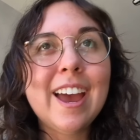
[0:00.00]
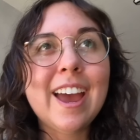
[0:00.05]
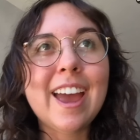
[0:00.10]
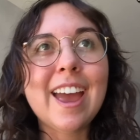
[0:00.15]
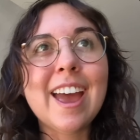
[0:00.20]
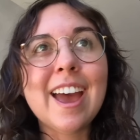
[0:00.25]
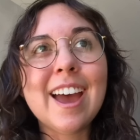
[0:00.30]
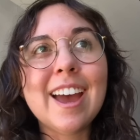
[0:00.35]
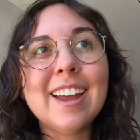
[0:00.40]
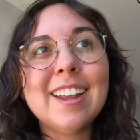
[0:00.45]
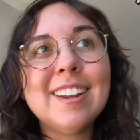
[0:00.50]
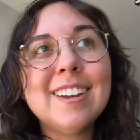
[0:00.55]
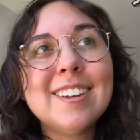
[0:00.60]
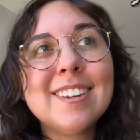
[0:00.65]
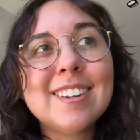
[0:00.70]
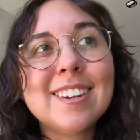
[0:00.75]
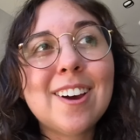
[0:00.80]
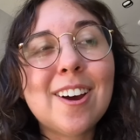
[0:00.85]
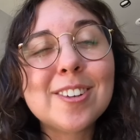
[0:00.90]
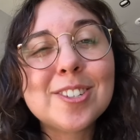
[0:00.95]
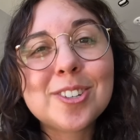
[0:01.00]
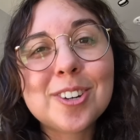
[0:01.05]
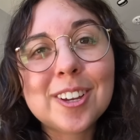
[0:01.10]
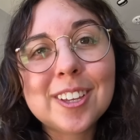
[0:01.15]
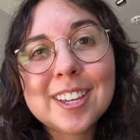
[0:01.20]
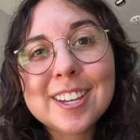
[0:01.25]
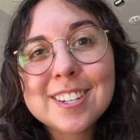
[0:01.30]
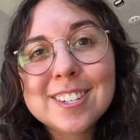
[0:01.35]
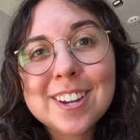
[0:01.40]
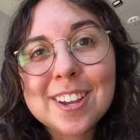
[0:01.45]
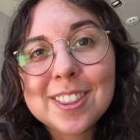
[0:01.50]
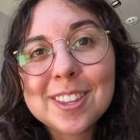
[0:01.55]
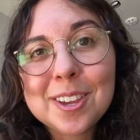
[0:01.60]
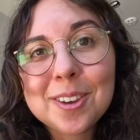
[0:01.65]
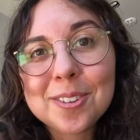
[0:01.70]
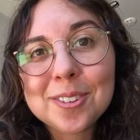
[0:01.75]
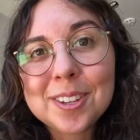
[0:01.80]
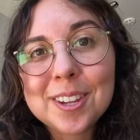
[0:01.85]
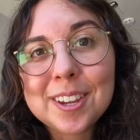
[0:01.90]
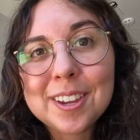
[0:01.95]
And Australia is not the
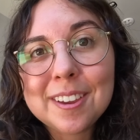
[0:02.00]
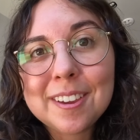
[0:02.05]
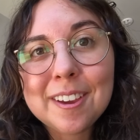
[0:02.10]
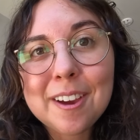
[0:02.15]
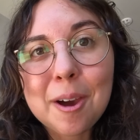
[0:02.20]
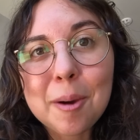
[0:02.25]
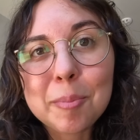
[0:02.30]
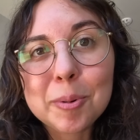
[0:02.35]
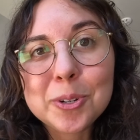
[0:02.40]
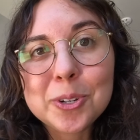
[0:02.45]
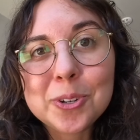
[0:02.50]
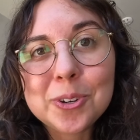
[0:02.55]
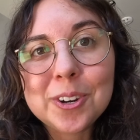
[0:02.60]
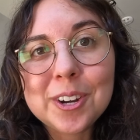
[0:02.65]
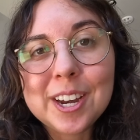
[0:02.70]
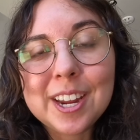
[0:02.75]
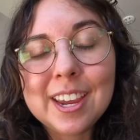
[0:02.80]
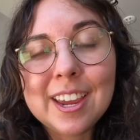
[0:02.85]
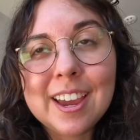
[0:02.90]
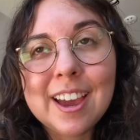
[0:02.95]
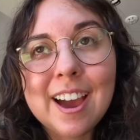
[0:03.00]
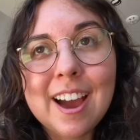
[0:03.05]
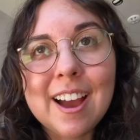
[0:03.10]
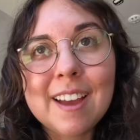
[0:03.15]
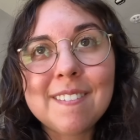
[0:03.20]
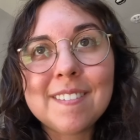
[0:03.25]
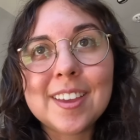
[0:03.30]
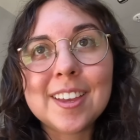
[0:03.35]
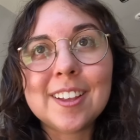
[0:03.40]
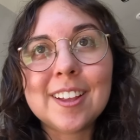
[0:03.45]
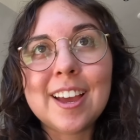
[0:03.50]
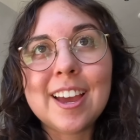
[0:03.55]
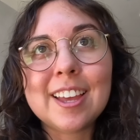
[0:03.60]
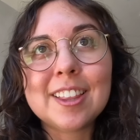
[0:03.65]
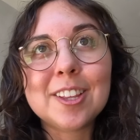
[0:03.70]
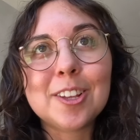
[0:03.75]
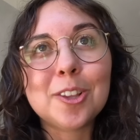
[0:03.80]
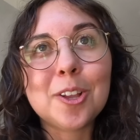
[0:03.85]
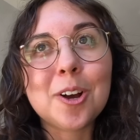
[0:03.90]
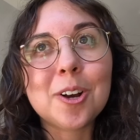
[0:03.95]
only opportunity. I feel
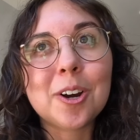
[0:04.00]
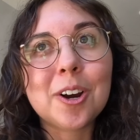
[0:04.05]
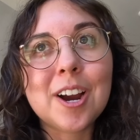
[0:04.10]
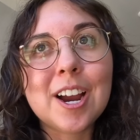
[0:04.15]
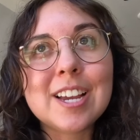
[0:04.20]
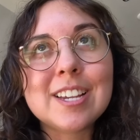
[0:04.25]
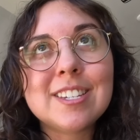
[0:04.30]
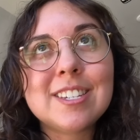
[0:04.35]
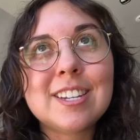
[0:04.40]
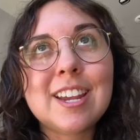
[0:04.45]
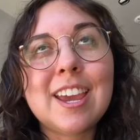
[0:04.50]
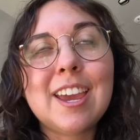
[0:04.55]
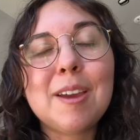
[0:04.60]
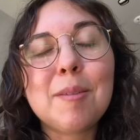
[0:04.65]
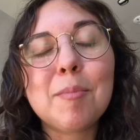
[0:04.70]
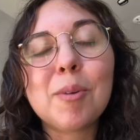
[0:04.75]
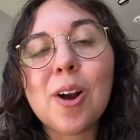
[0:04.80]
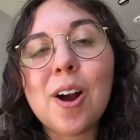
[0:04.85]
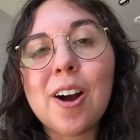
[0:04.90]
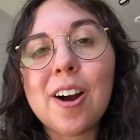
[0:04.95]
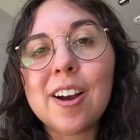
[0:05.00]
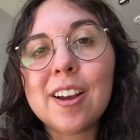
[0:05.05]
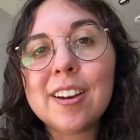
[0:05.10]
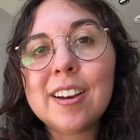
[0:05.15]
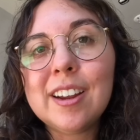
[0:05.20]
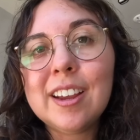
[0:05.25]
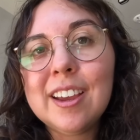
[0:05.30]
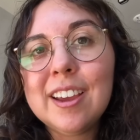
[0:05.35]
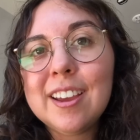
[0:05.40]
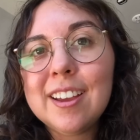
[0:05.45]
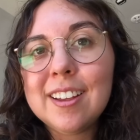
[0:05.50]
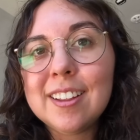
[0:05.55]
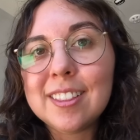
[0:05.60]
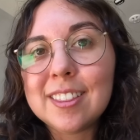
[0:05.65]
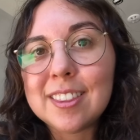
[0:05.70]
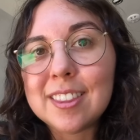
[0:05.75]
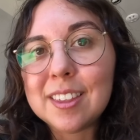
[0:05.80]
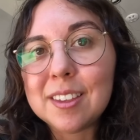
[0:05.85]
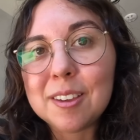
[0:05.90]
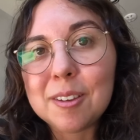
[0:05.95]
like the longer I stay abroad,
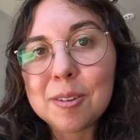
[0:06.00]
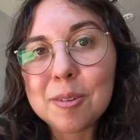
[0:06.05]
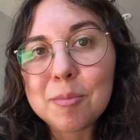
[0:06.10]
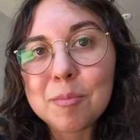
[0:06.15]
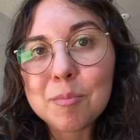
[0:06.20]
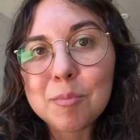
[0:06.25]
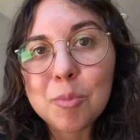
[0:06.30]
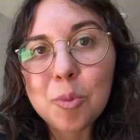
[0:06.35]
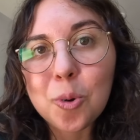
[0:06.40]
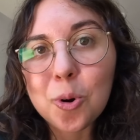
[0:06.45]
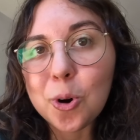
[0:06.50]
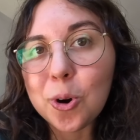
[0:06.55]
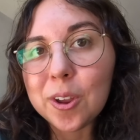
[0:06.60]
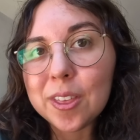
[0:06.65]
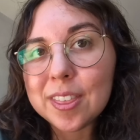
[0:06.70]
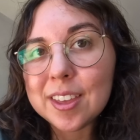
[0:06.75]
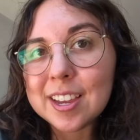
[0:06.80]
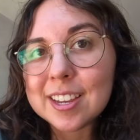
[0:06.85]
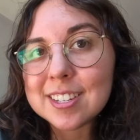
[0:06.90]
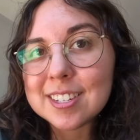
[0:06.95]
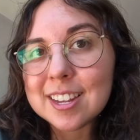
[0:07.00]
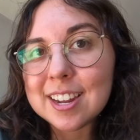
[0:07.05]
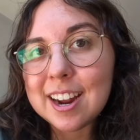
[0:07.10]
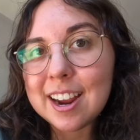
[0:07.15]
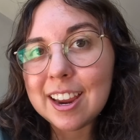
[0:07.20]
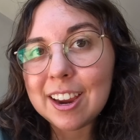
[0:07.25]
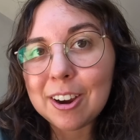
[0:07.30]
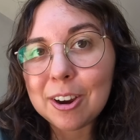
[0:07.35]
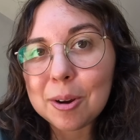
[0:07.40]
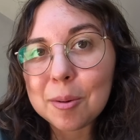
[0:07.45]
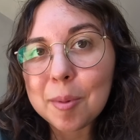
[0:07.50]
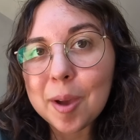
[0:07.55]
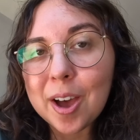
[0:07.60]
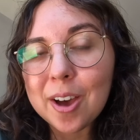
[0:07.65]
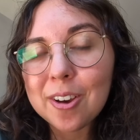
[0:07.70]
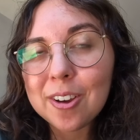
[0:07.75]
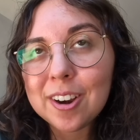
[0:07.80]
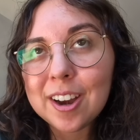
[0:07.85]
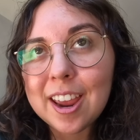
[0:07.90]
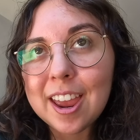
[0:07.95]
the more things that I hear
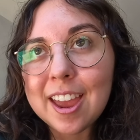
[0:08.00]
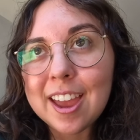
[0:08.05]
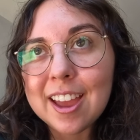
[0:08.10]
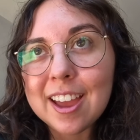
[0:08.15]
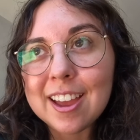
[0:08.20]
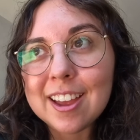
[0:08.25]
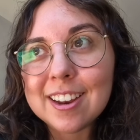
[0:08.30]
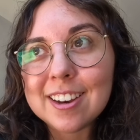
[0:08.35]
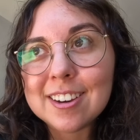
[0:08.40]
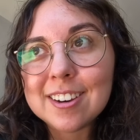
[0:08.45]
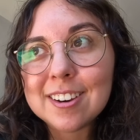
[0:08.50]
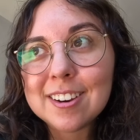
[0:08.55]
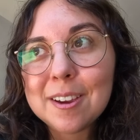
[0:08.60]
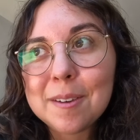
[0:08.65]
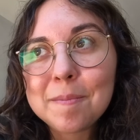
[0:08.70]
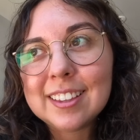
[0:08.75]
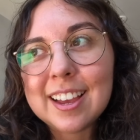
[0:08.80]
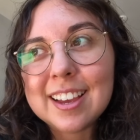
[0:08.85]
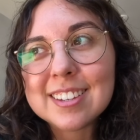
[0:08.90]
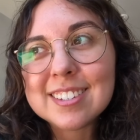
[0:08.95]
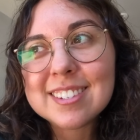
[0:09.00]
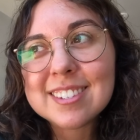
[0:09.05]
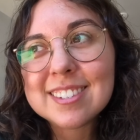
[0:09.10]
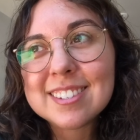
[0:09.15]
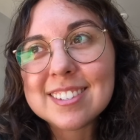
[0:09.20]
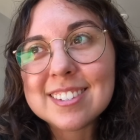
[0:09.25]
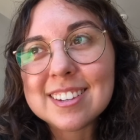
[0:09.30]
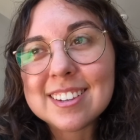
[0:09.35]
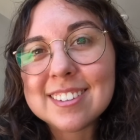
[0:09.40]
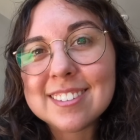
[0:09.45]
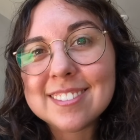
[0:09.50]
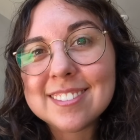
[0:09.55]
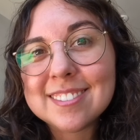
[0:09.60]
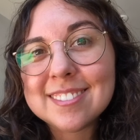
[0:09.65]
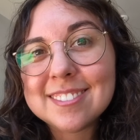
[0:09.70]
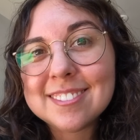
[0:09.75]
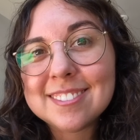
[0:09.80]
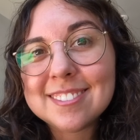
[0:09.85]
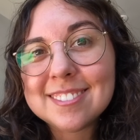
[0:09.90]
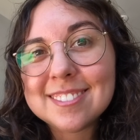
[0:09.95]
about and the less
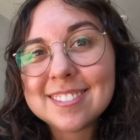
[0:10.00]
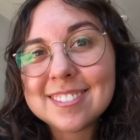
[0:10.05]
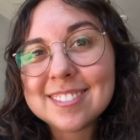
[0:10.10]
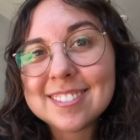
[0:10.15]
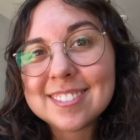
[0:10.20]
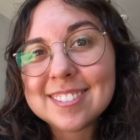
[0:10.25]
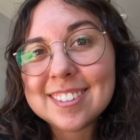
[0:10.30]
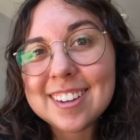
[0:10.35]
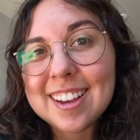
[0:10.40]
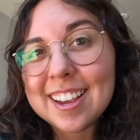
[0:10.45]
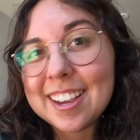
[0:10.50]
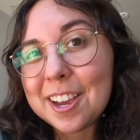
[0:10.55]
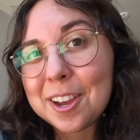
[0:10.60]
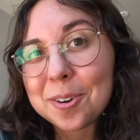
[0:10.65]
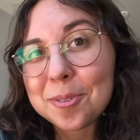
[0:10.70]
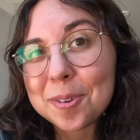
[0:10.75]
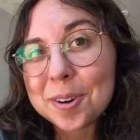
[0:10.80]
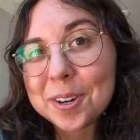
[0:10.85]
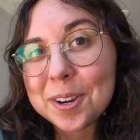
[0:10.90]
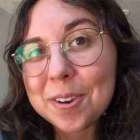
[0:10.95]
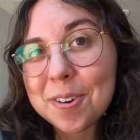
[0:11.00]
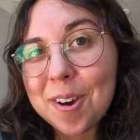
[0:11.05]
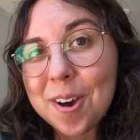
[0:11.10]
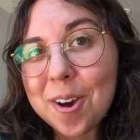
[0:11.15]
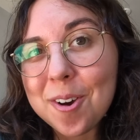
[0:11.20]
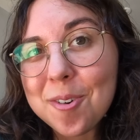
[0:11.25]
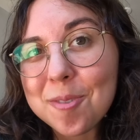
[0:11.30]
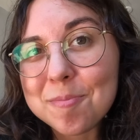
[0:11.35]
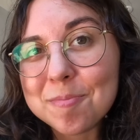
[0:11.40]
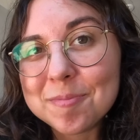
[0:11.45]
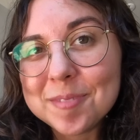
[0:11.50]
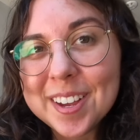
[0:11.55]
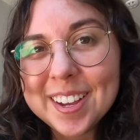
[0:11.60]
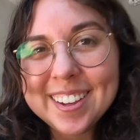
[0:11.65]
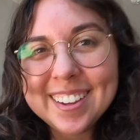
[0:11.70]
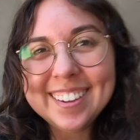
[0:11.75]
I kind of want to go home.